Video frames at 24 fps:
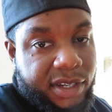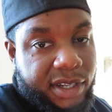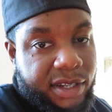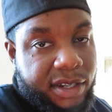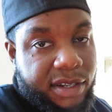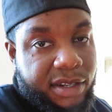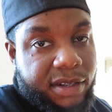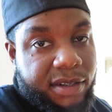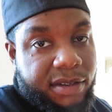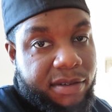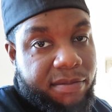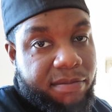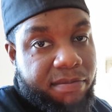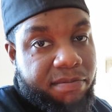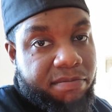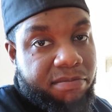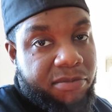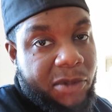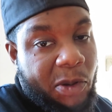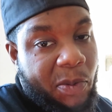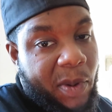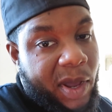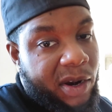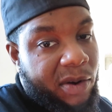and
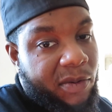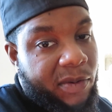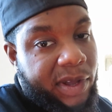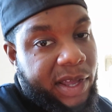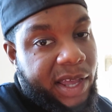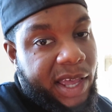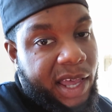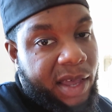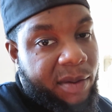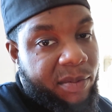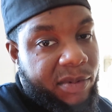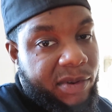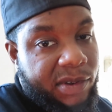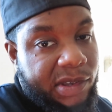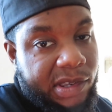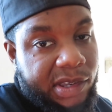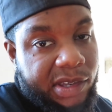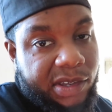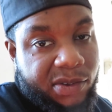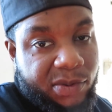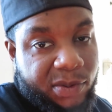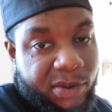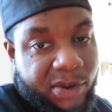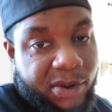no matter what happens, at
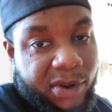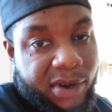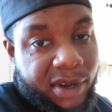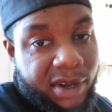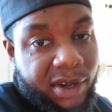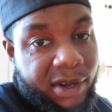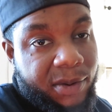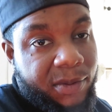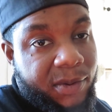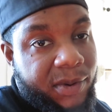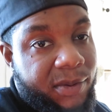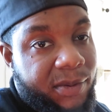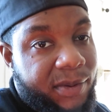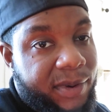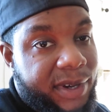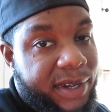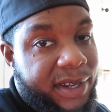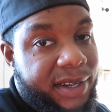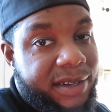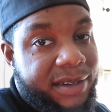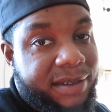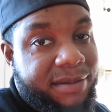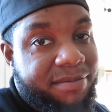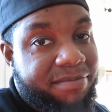least we going home with
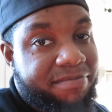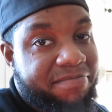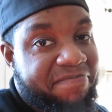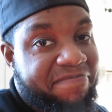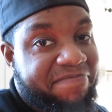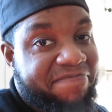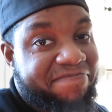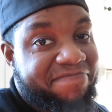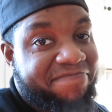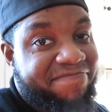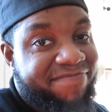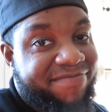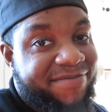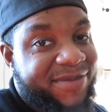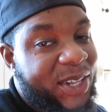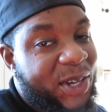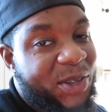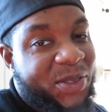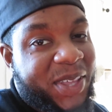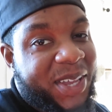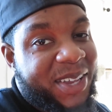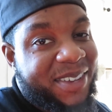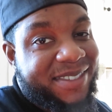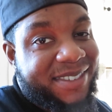one.
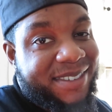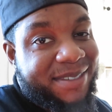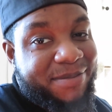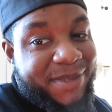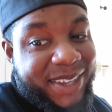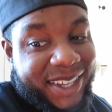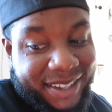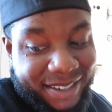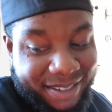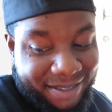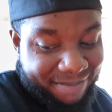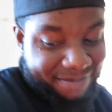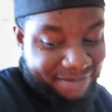No thanks to me.